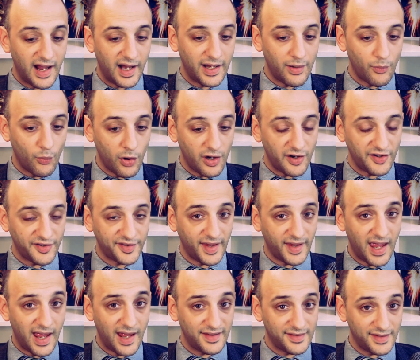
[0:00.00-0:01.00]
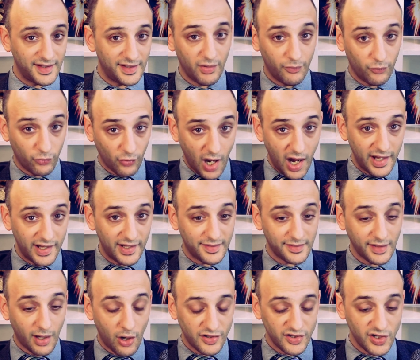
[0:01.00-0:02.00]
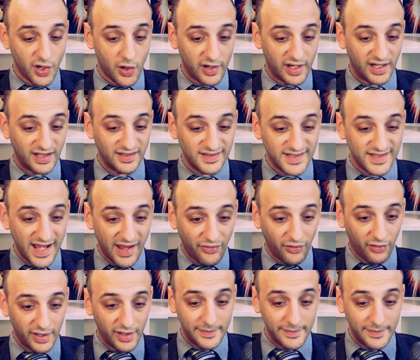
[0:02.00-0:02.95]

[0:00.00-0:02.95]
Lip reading: worse, as the riots are turning deadly.